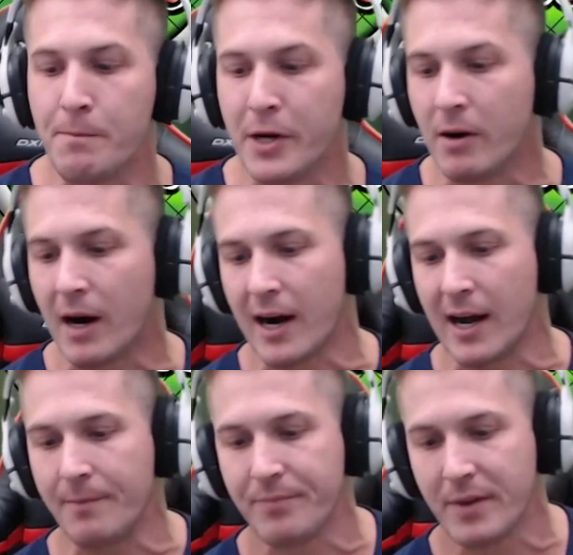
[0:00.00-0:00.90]

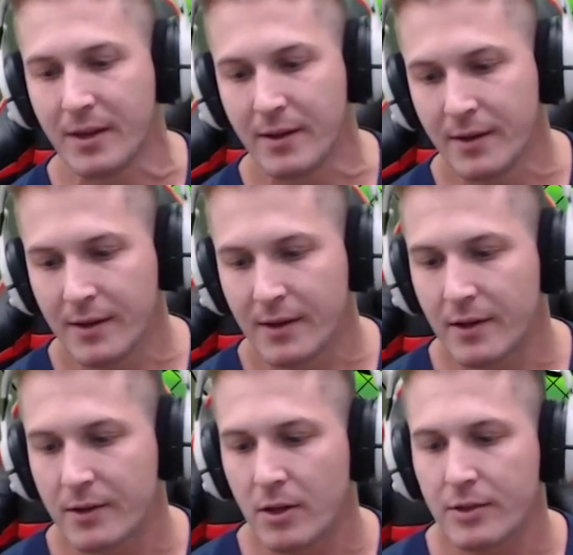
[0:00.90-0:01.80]
Buhan!
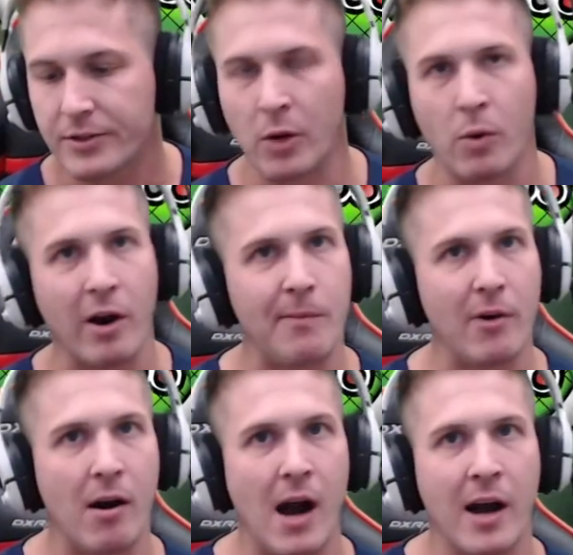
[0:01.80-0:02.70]
Don't worry,
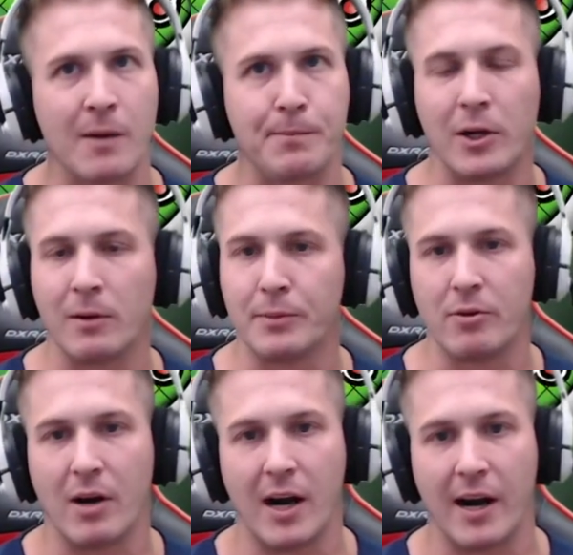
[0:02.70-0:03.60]
bro. I'm going to pull
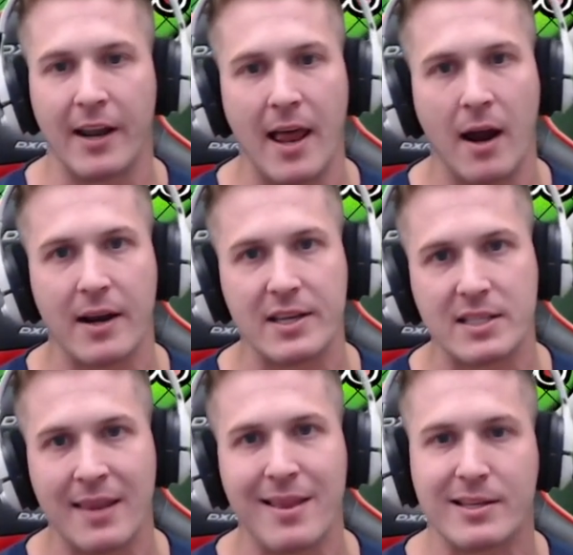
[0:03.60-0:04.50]
Buhan, and I'm going to
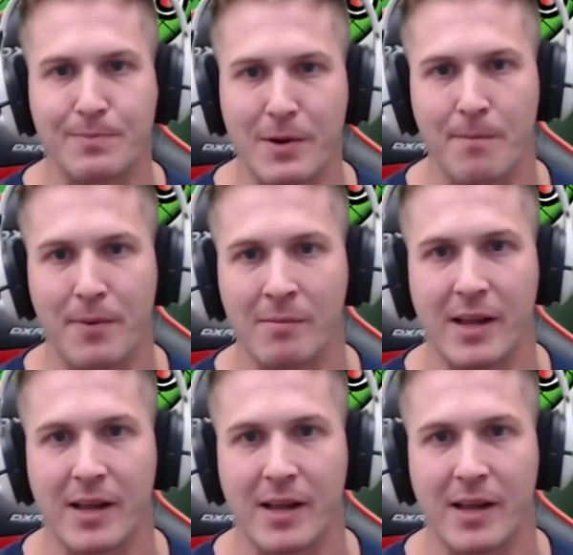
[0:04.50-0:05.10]
send that Spirit Bomb